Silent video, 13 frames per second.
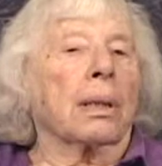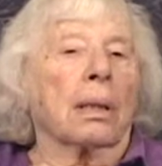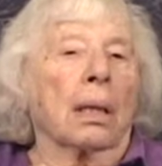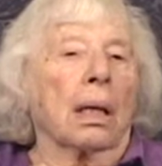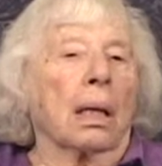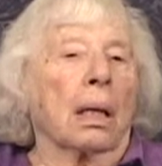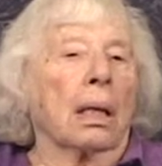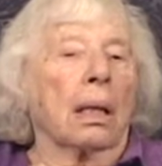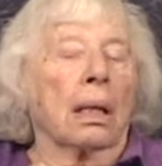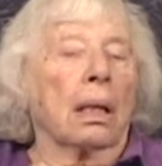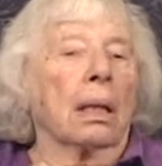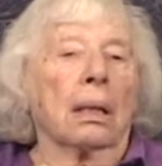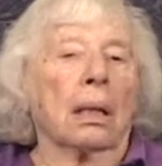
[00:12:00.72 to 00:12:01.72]
thing,
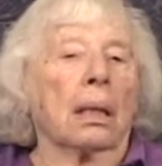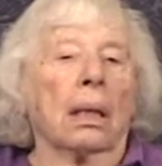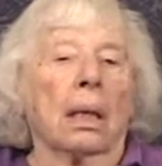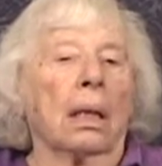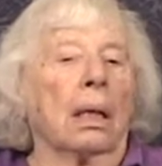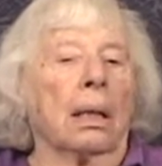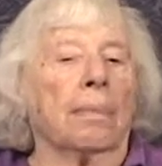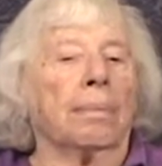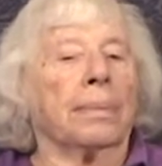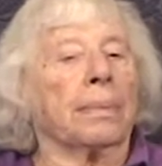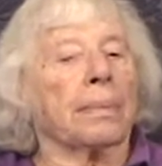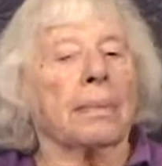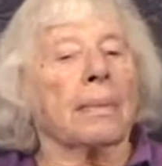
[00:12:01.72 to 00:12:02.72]
um,
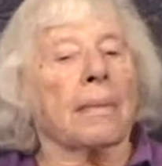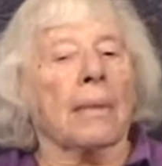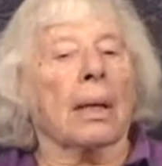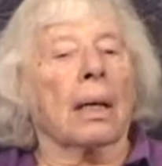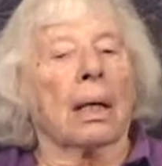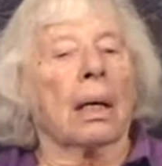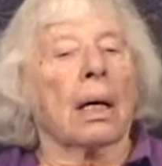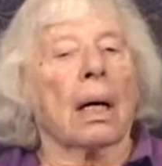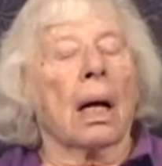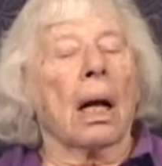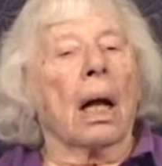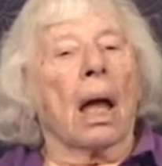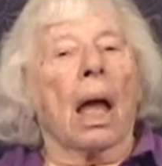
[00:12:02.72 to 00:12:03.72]

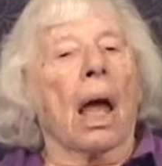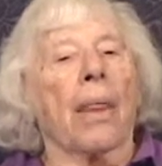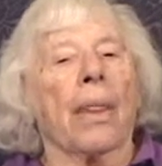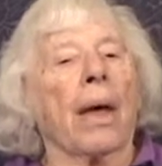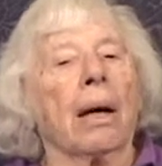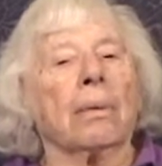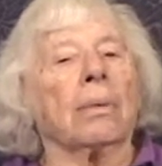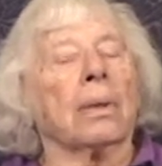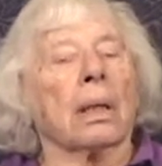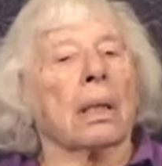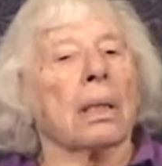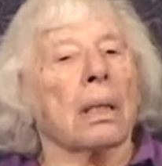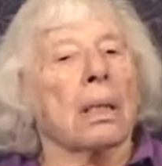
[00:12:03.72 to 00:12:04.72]
and that
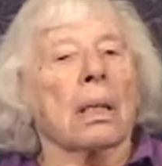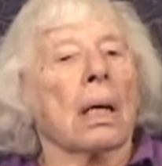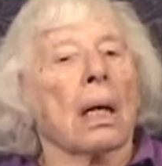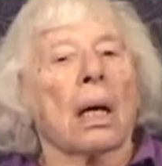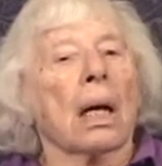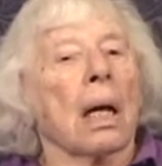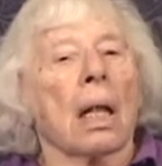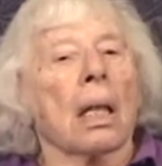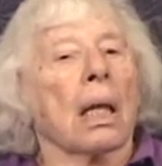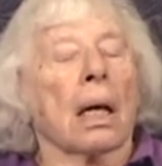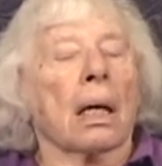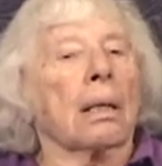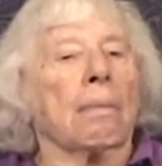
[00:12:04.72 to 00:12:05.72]
was
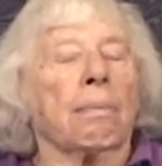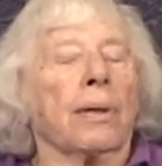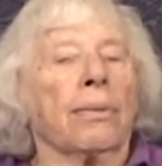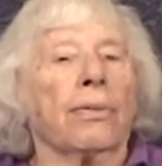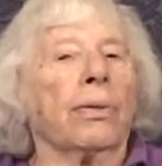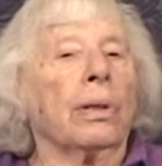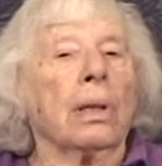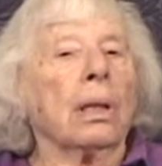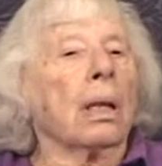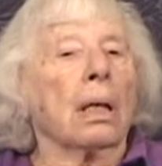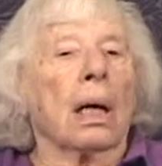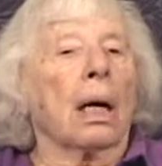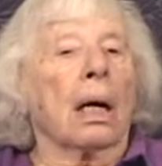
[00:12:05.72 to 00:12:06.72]
that
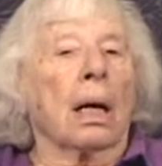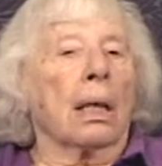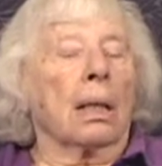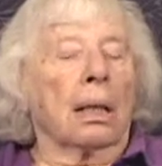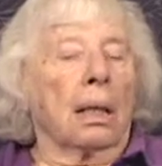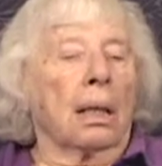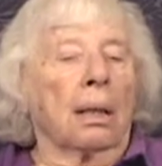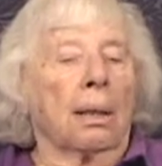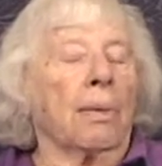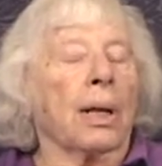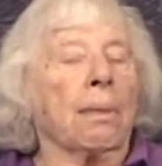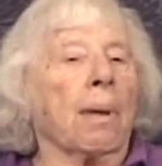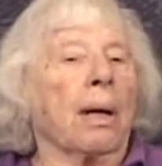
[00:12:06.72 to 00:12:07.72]
before I,
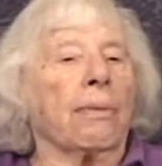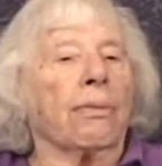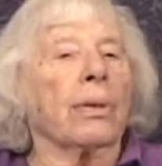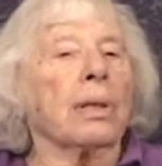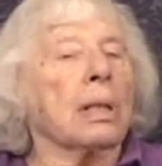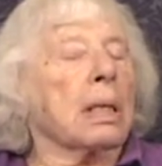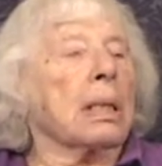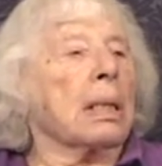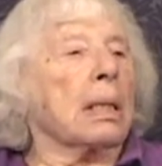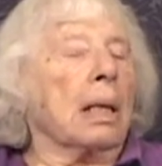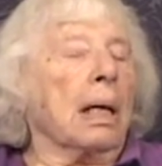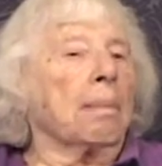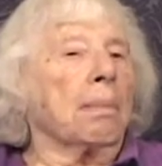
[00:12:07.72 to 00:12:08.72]
one of my first
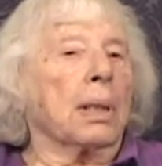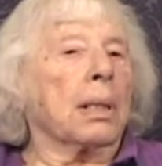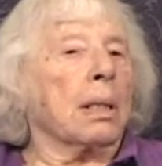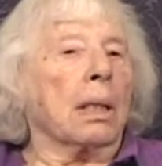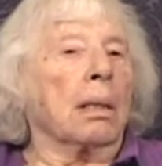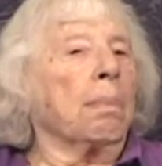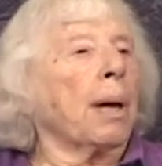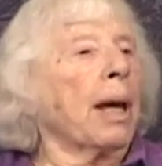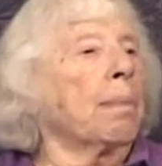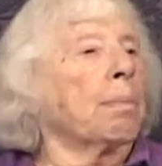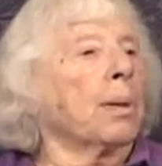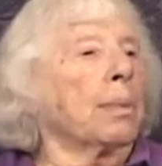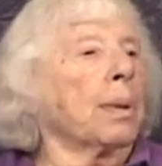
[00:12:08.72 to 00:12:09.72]
assignments in the
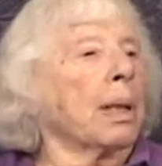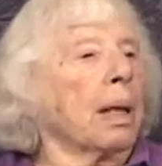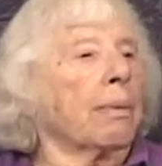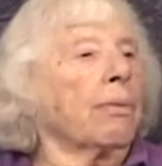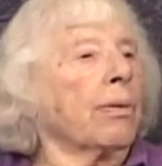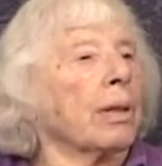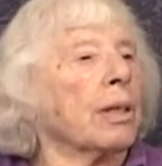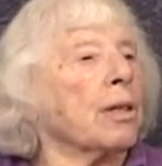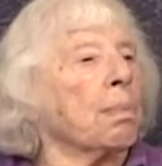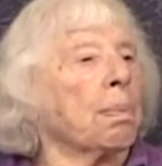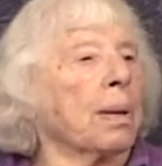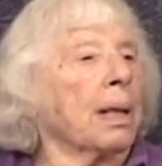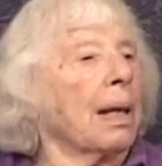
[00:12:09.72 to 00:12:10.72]
paper when I
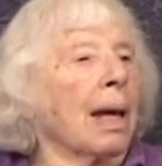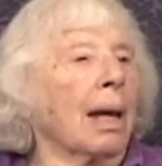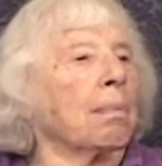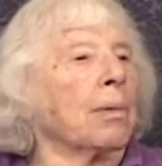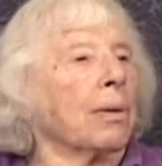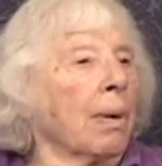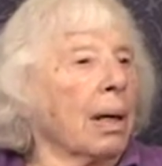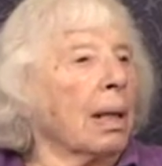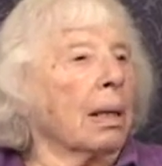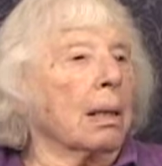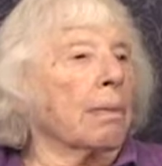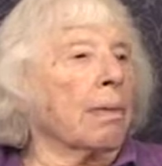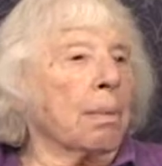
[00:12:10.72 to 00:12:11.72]
first became a
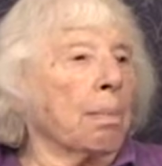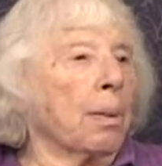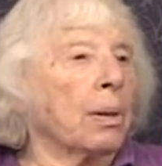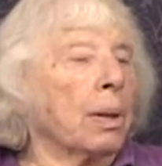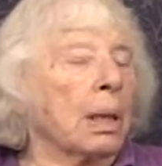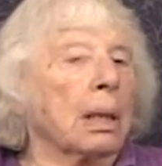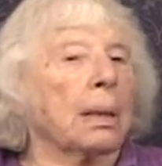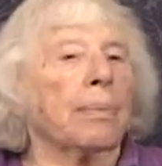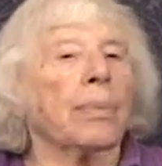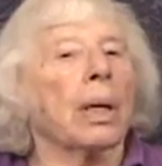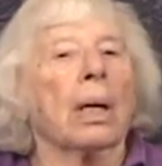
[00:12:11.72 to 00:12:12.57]
regular reporter